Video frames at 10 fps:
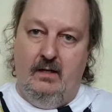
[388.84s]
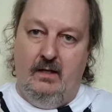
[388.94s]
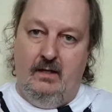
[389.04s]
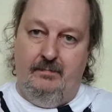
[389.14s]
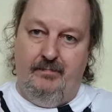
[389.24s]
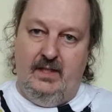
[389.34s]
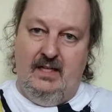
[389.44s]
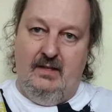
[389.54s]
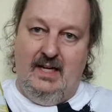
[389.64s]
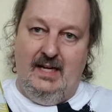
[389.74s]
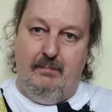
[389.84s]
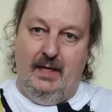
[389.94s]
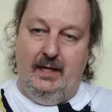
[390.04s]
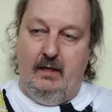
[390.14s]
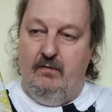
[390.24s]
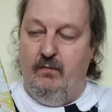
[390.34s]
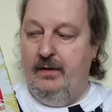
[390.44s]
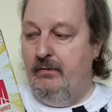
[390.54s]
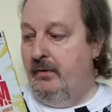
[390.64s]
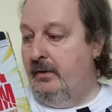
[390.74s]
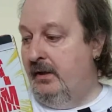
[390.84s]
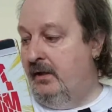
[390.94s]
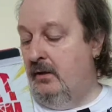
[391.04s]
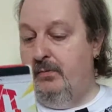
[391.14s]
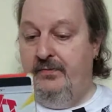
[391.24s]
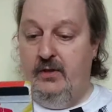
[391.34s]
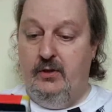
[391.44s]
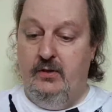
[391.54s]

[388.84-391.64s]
in the labelling of whether or not it's Dolby Vision,